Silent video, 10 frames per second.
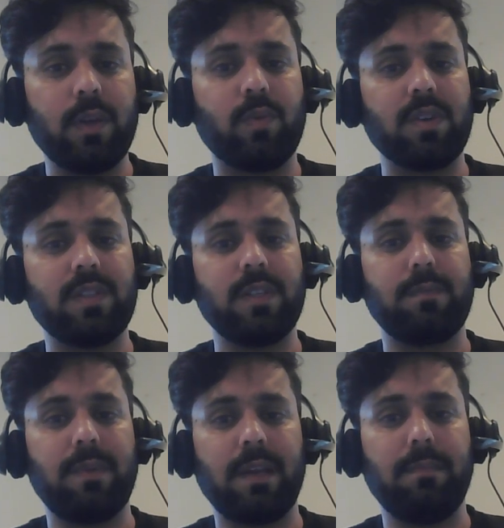versus
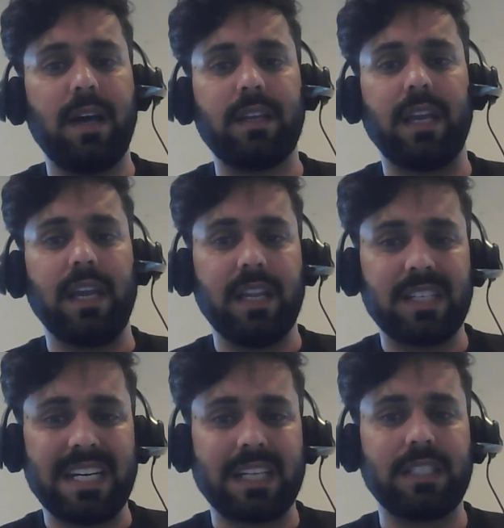Big Bang
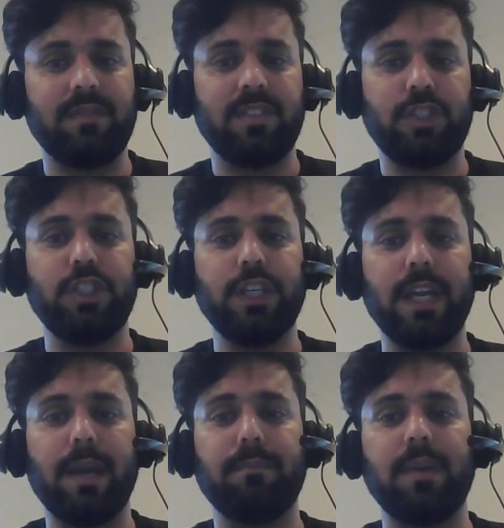Interactive
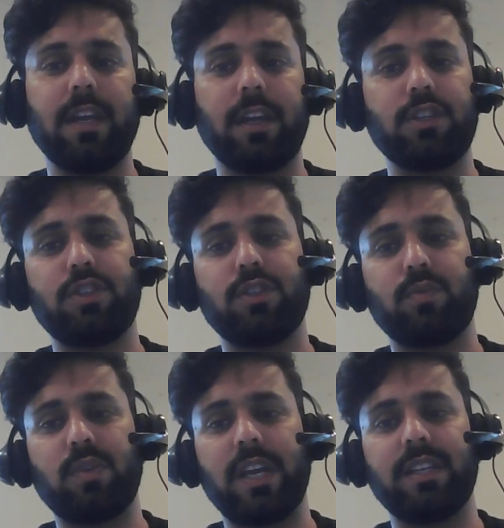GmbH
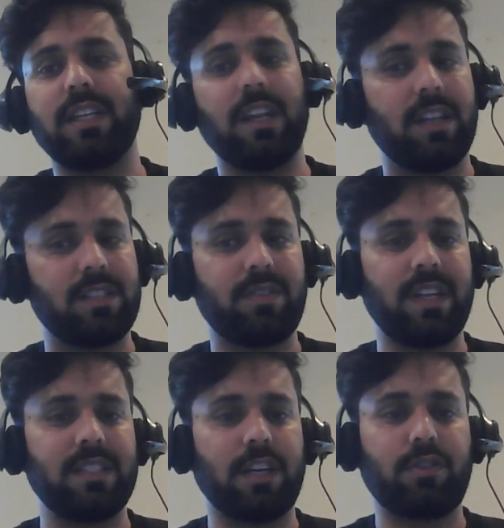2018
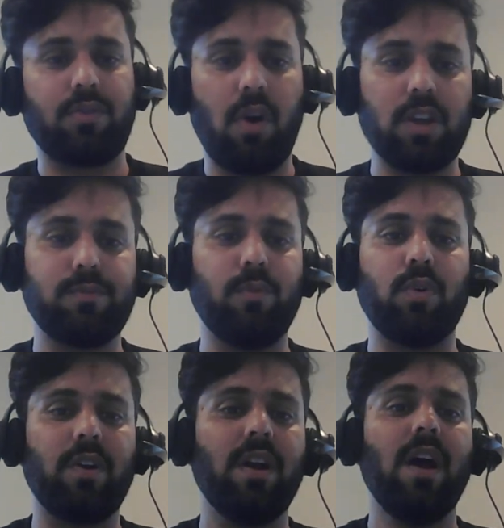illustrates that
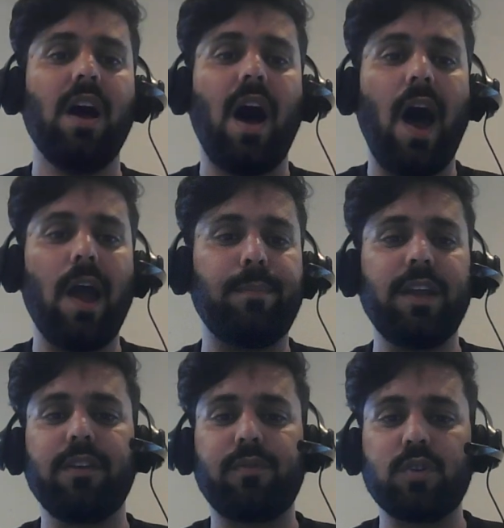cross-border IP
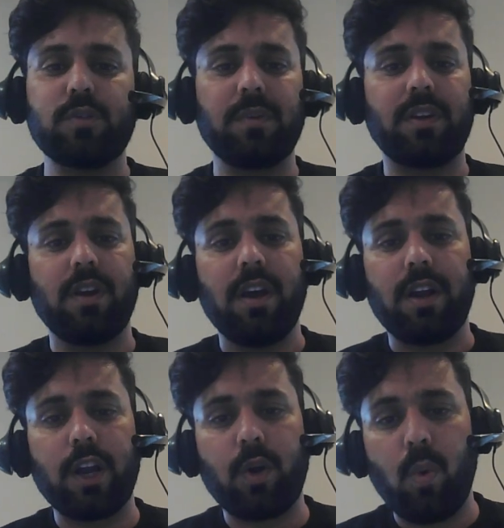enforcement
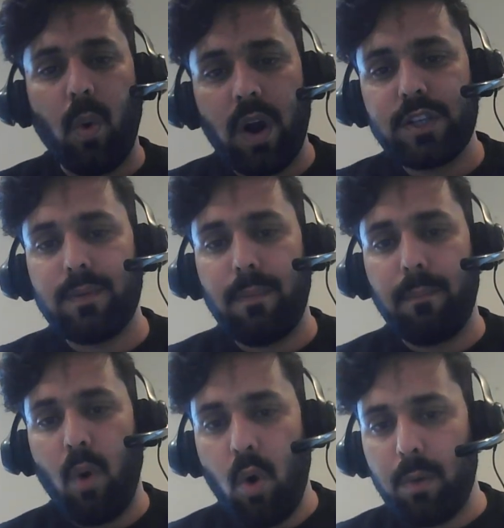requires
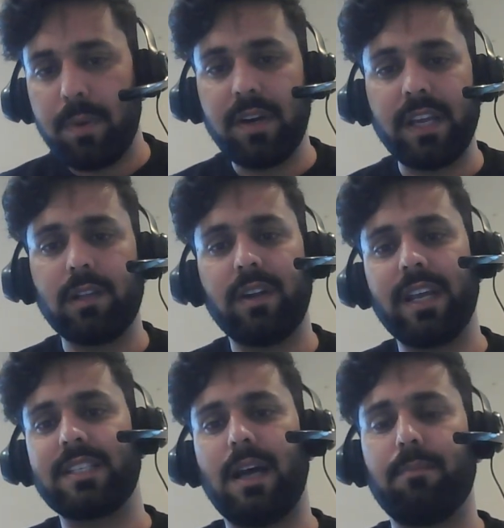more particular
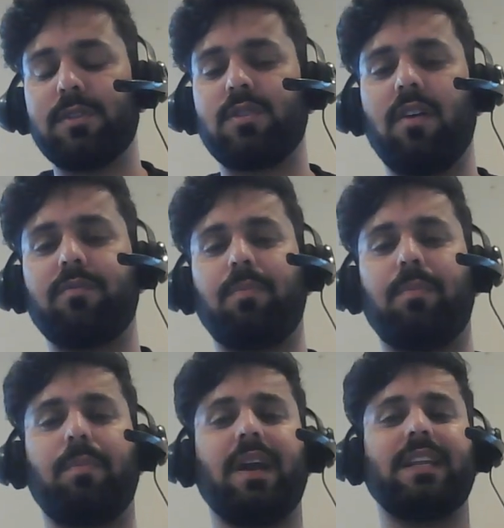examples of
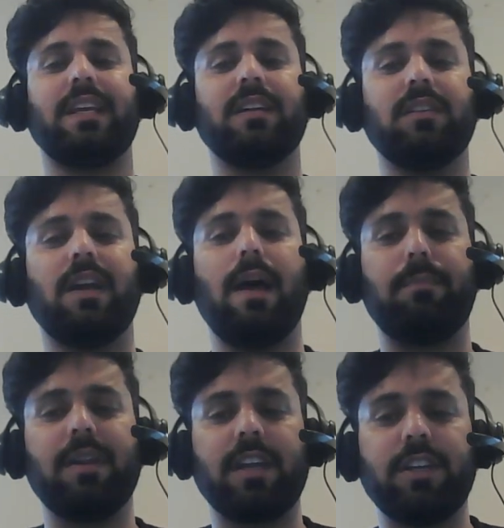practical
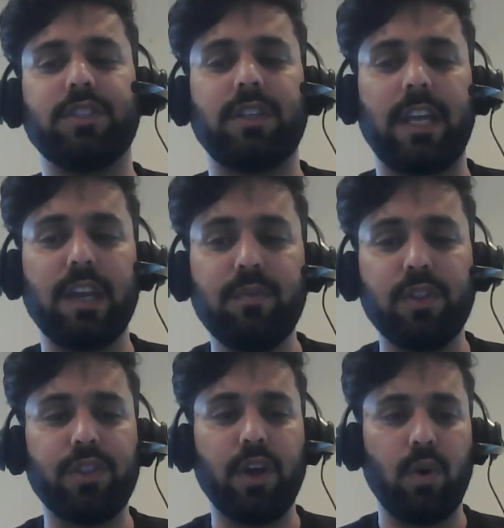application,
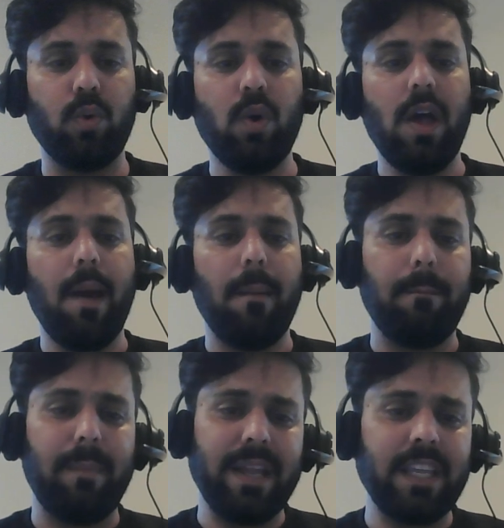even though
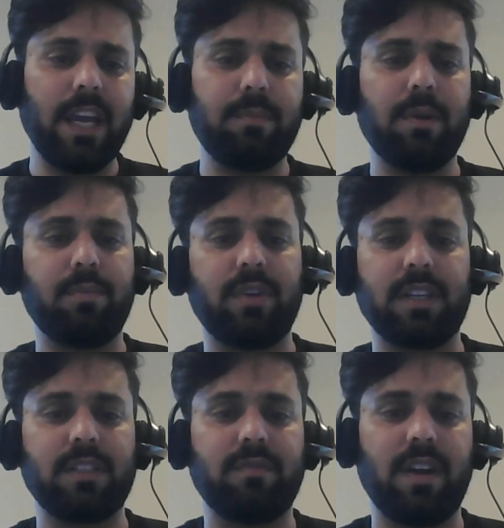many IP
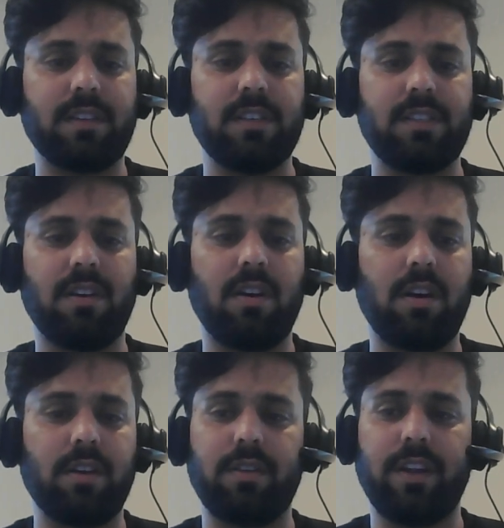protection factors
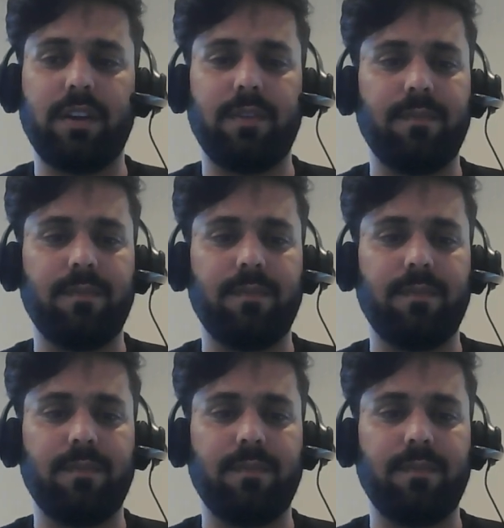are clear.